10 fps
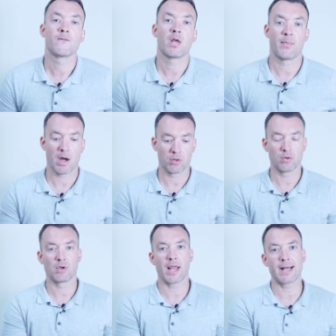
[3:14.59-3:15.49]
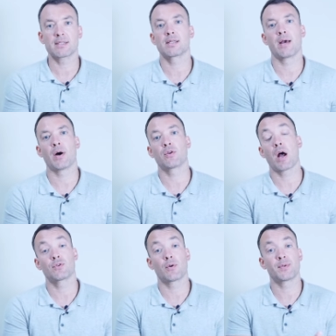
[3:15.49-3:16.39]
about Google Ads, about
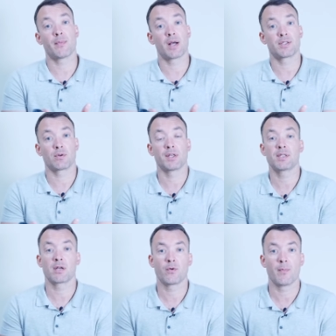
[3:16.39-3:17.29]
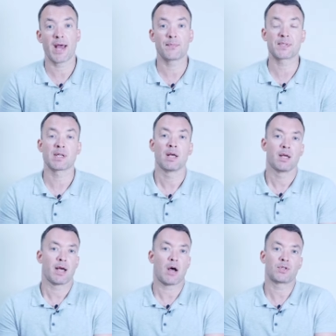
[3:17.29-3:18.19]
how to optimize your listing for maps,
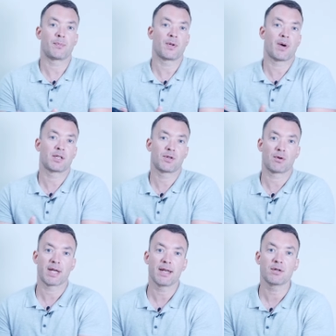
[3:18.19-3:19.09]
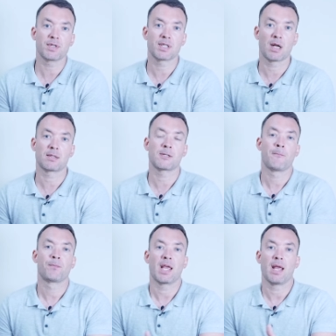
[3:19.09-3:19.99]
how to optimize your organic results,
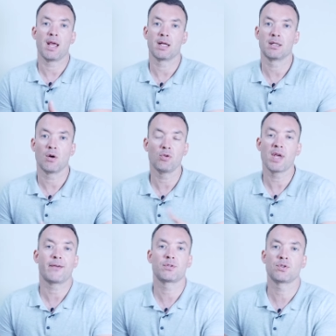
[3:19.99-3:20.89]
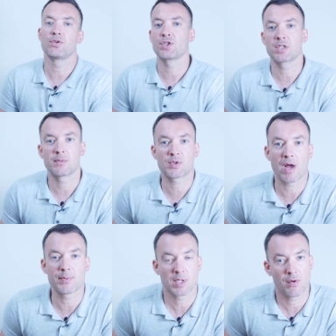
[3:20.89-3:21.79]
and all you have to do is just
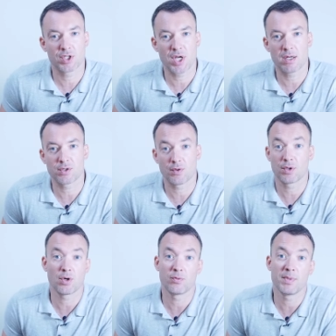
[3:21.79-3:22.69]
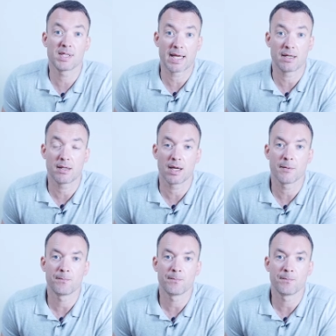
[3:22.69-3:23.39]
subscribe to our channel so you don't miss anything.